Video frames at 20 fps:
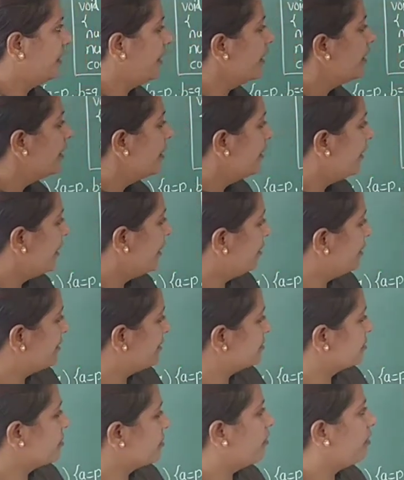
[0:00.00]
Okay, it
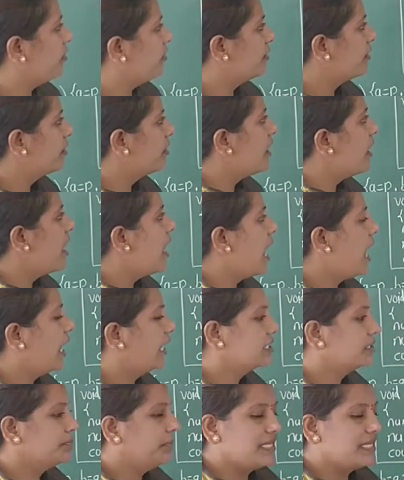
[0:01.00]
is called
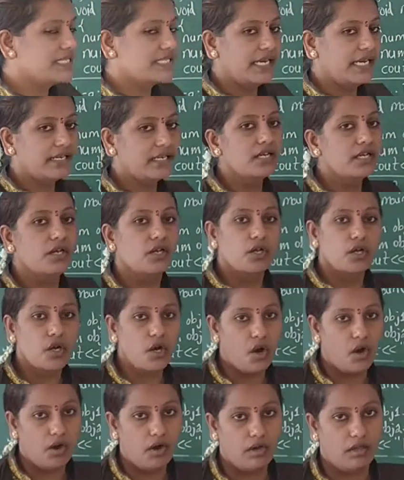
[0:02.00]

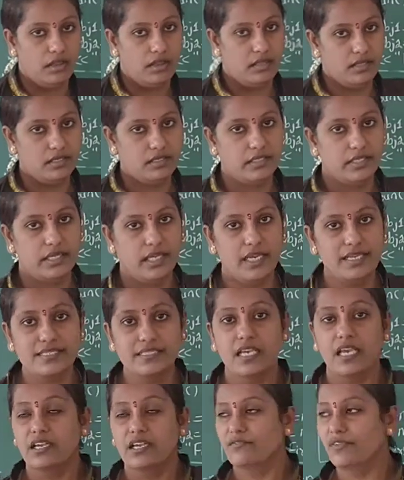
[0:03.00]
explicit call. Yes,
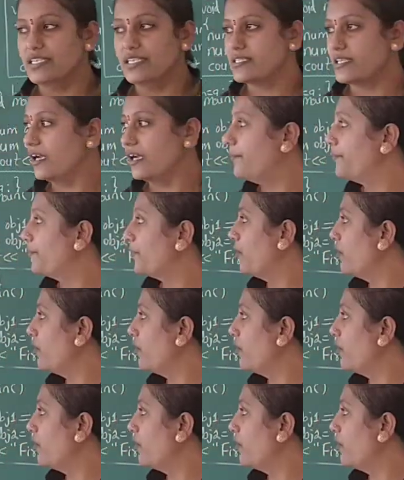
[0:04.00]
we see a